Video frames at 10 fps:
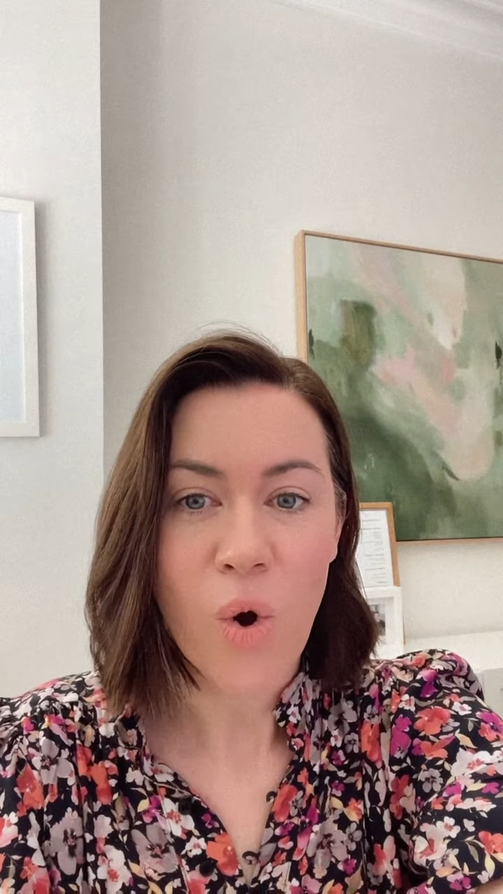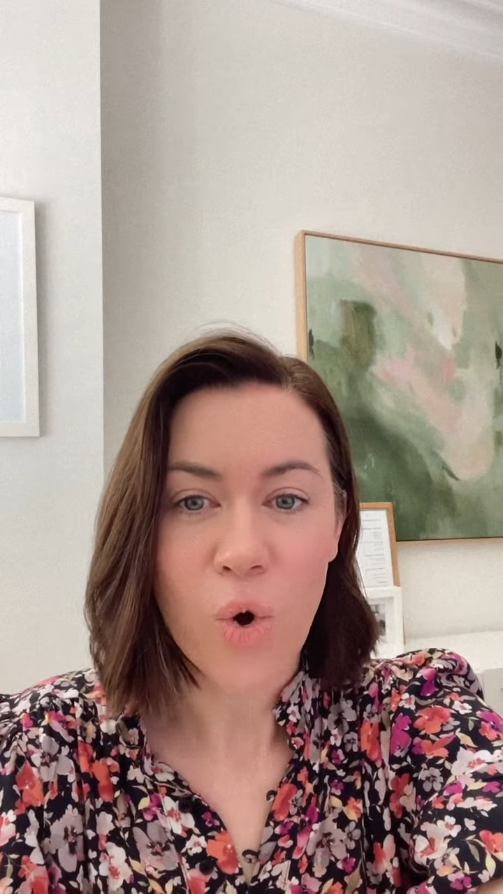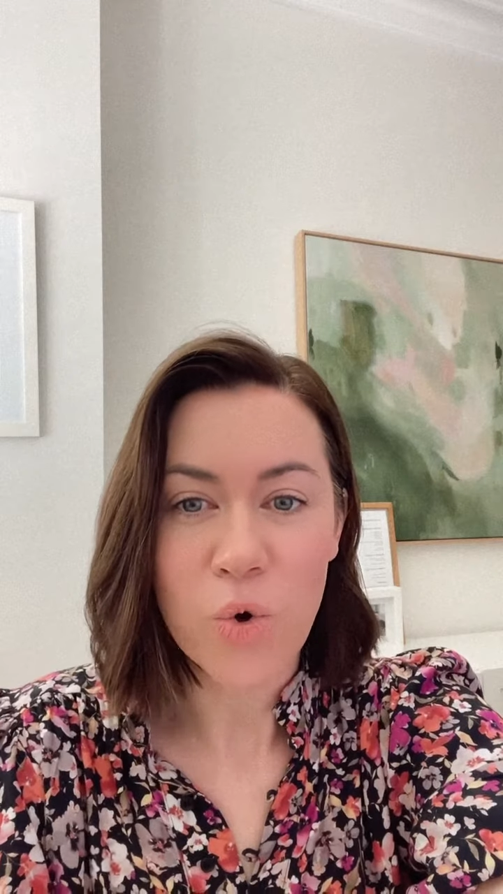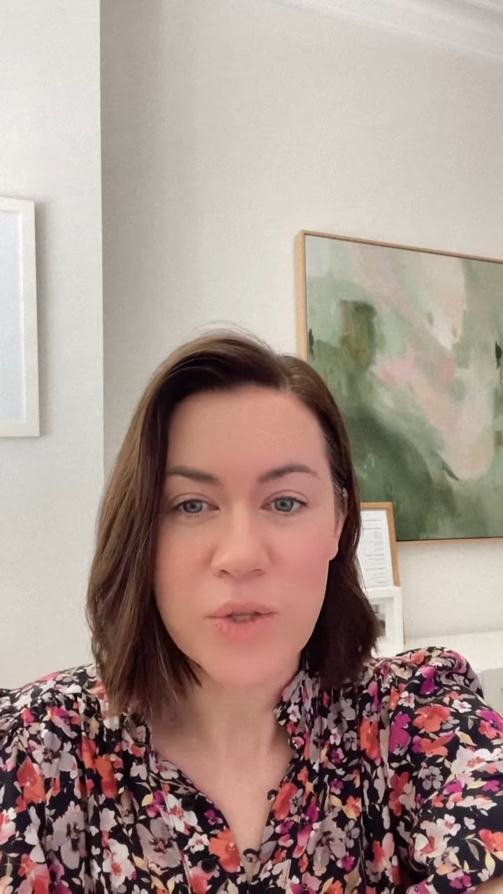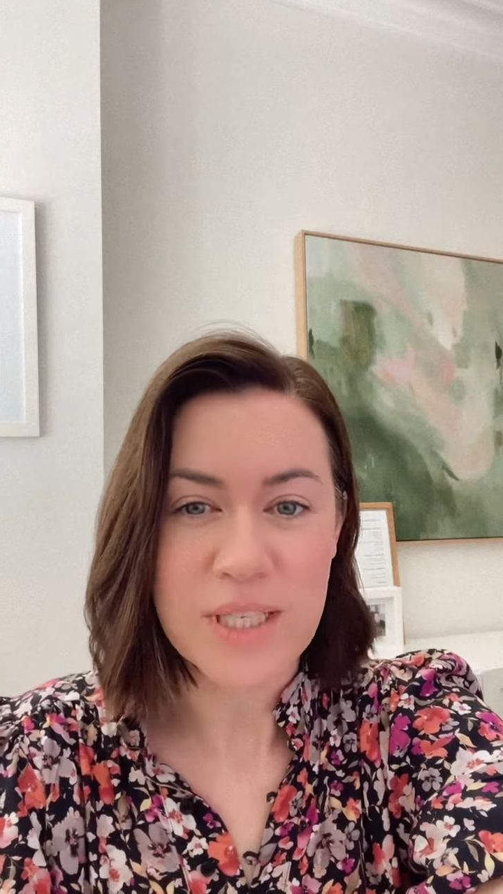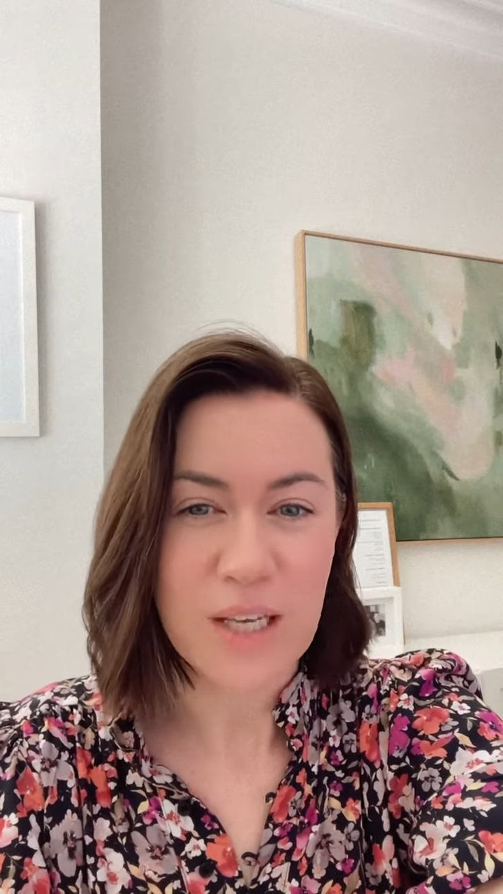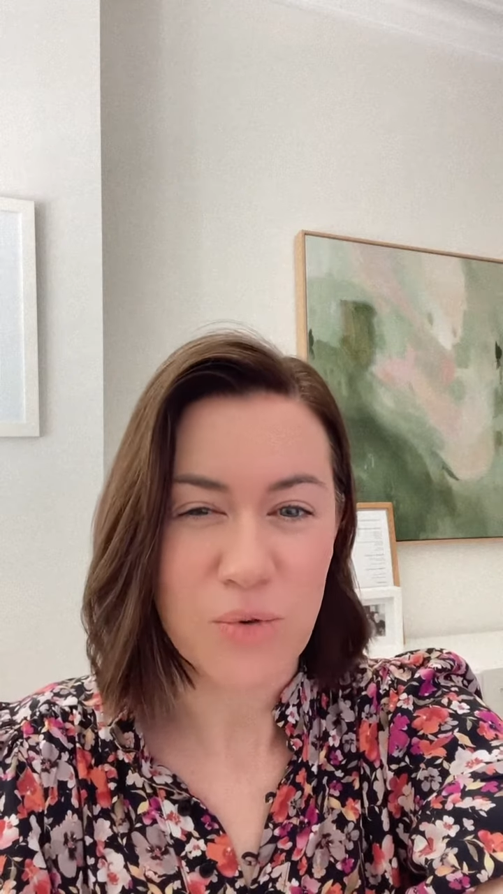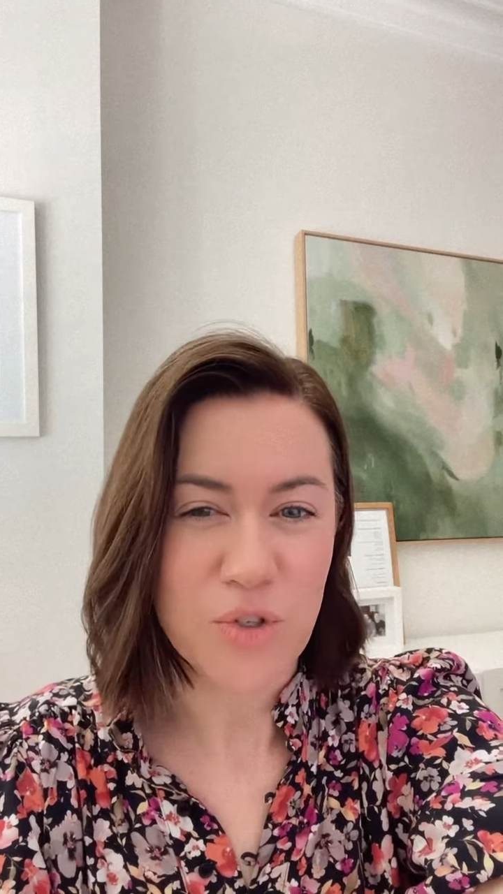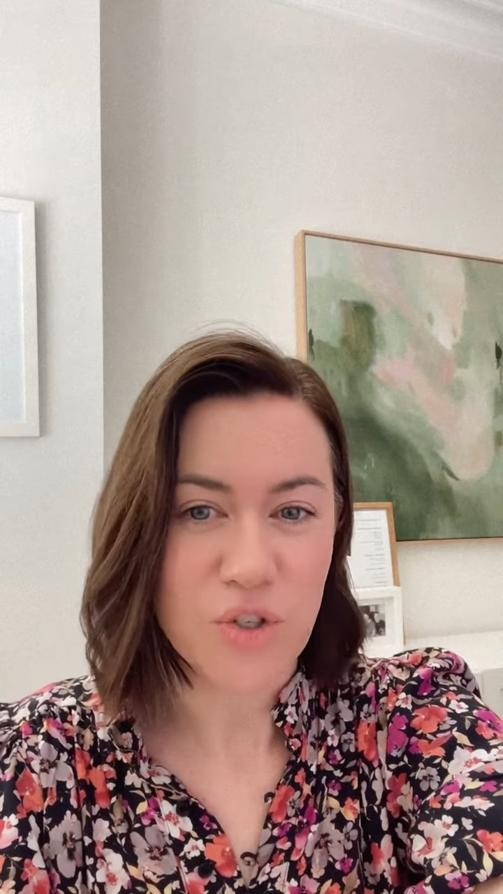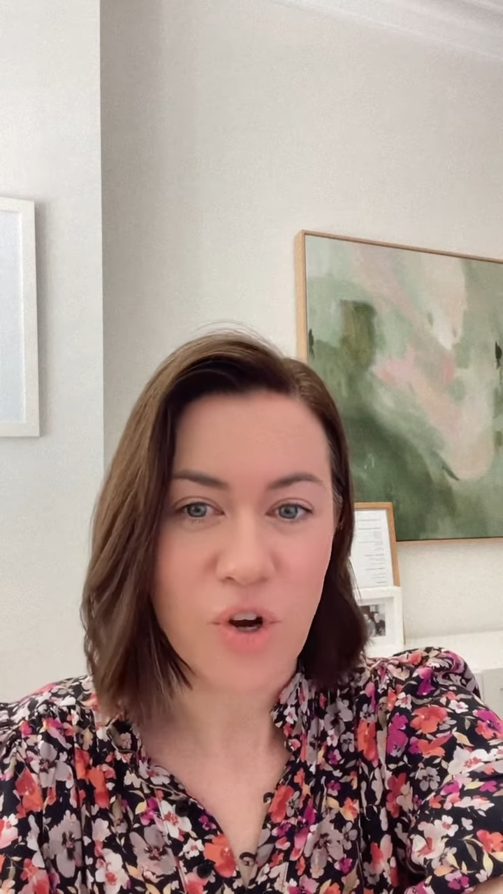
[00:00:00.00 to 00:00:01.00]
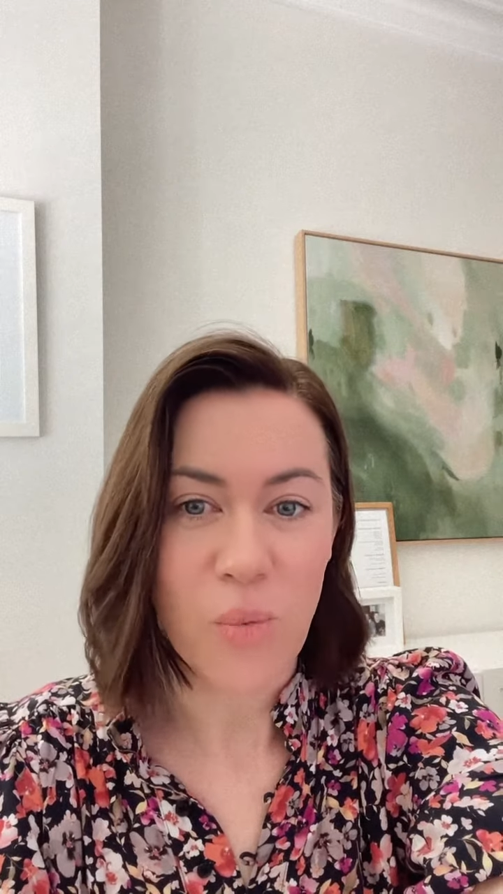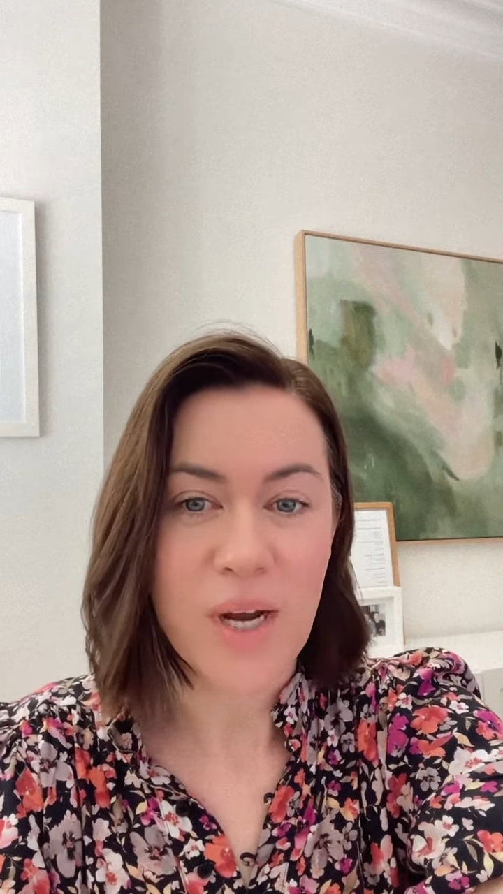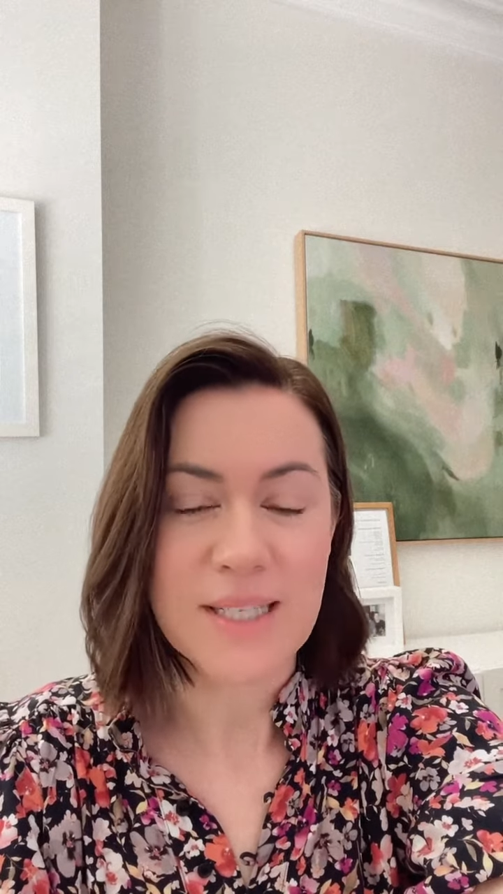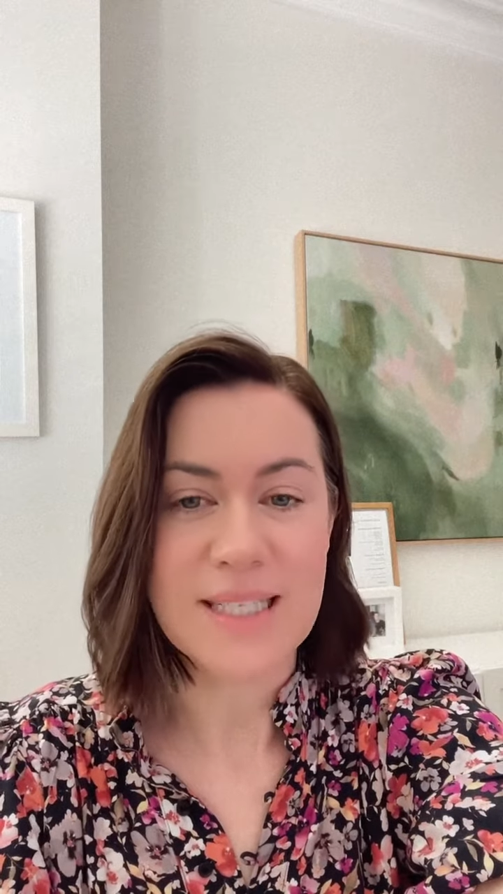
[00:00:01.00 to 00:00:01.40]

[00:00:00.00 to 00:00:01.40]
or the skills to know where to